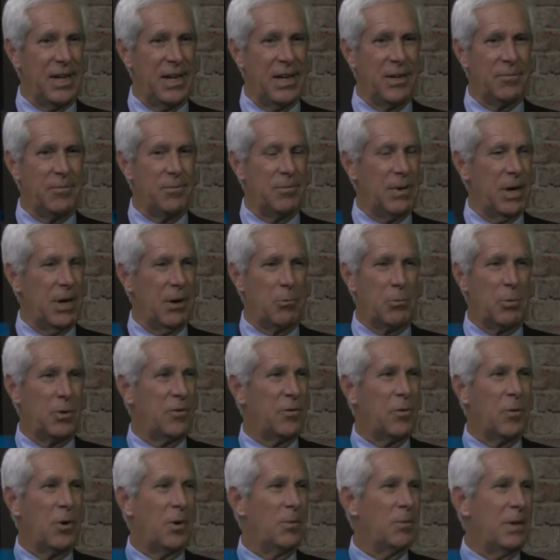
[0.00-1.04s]
have
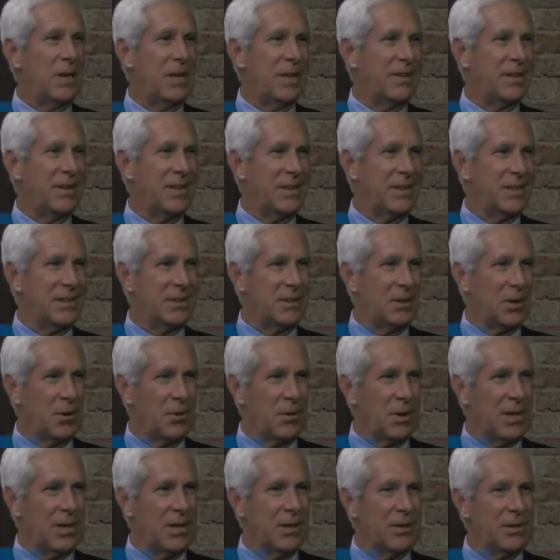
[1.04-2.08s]
outperformed anything
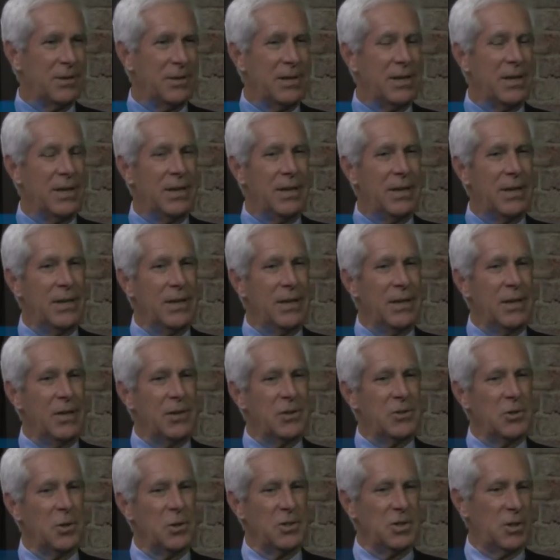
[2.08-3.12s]
around.
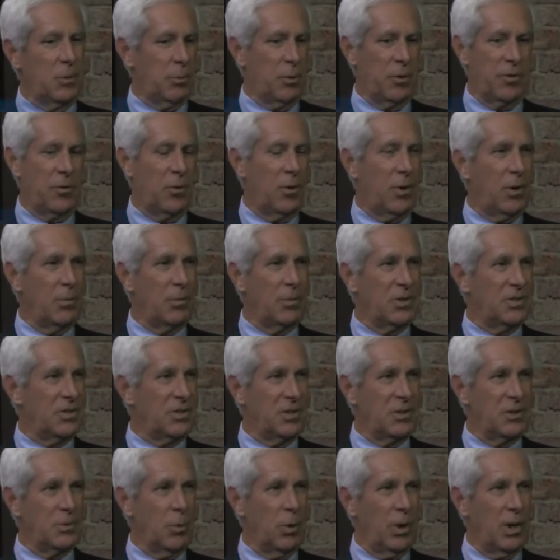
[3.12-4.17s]
So it's a performance
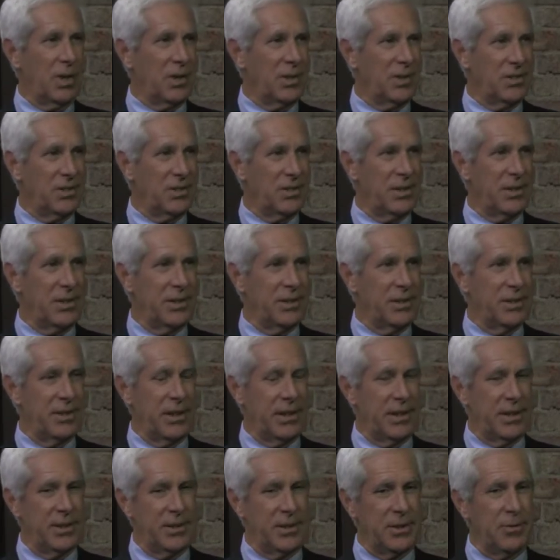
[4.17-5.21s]
as well as
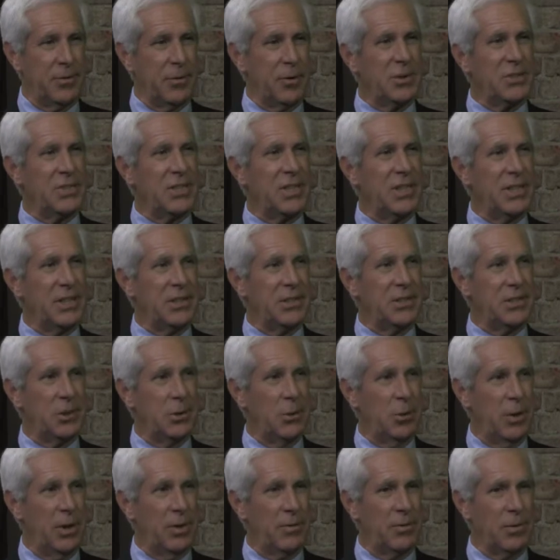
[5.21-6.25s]
a diversity issue
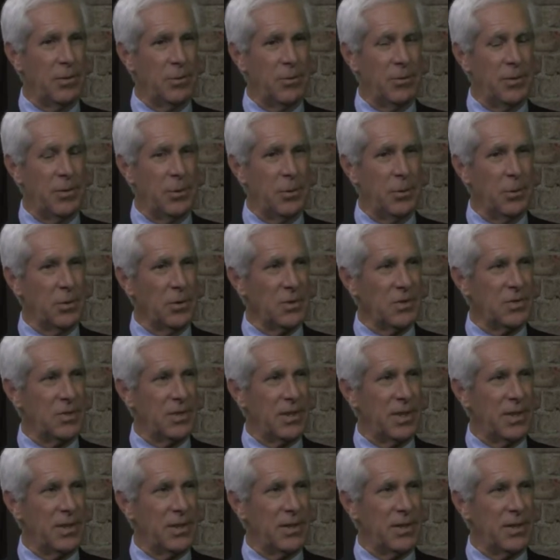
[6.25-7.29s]
away from fuels
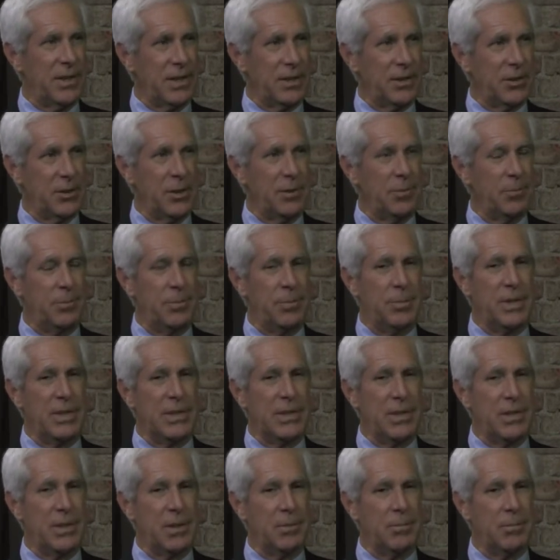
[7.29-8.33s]
that could
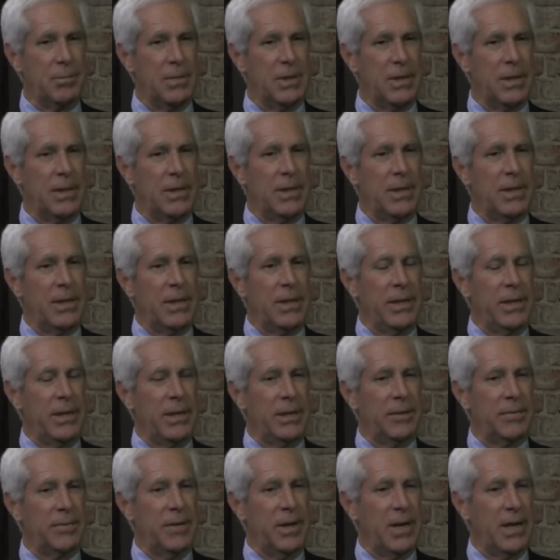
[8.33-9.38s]
become,
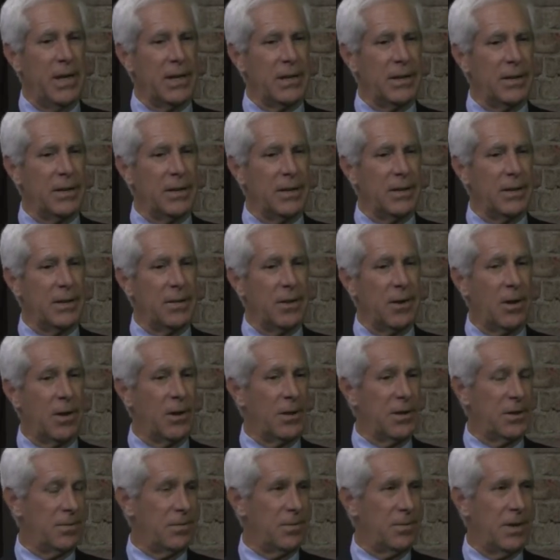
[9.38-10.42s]
if not
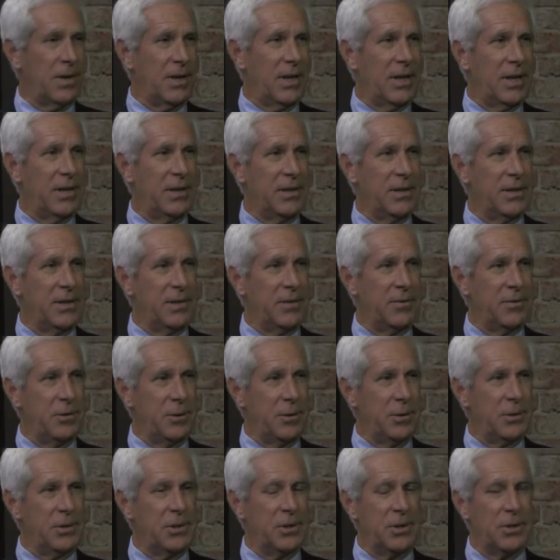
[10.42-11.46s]
hard to find in the
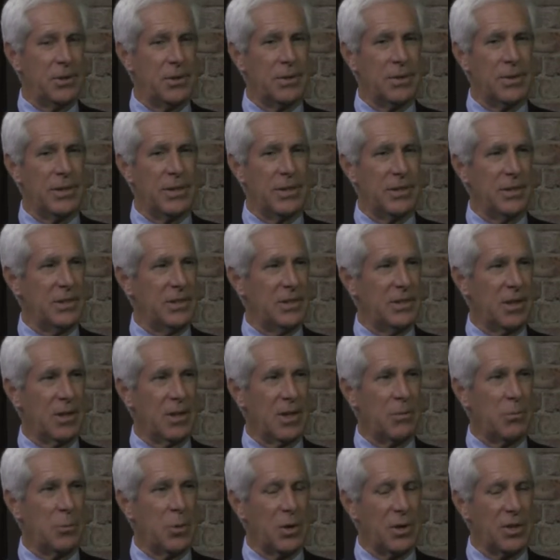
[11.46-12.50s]
future, at least a
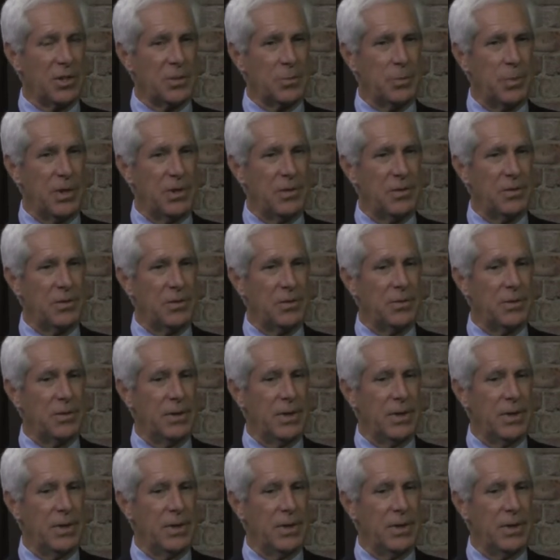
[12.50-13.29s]
lot more expensive.